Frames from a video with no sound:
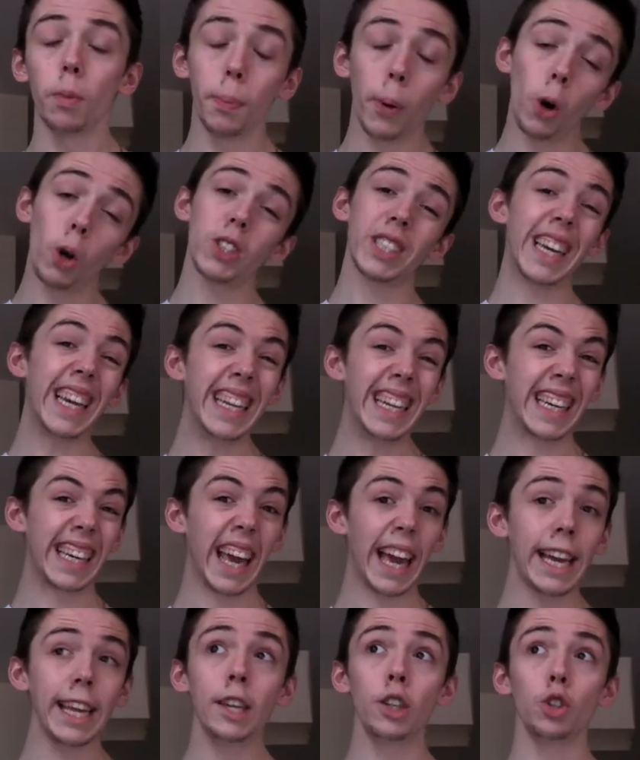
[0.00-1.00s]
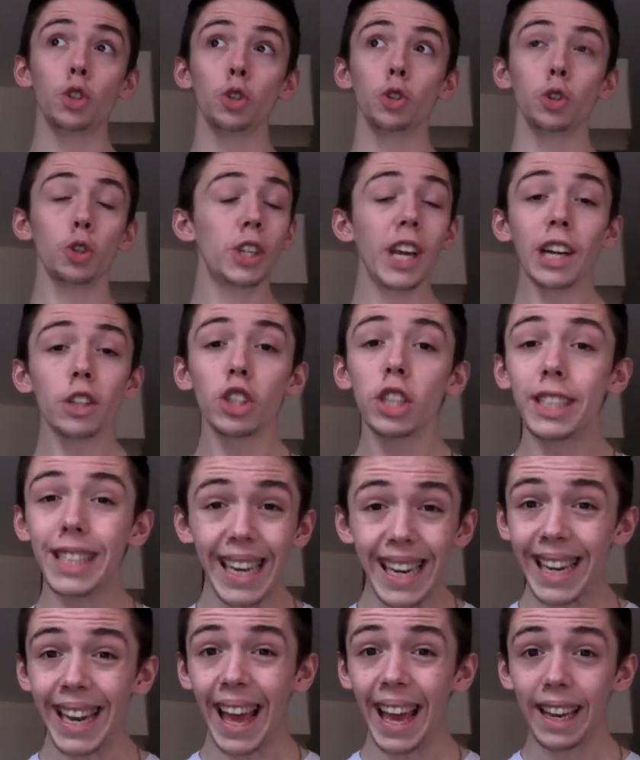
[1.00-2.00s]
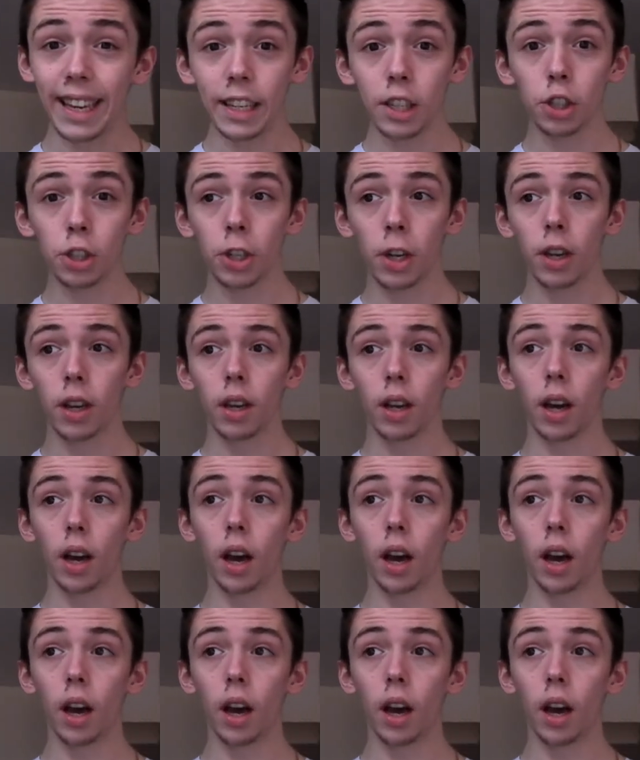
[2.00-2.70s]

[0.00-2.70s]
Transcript: Reports indicate she actually didn't age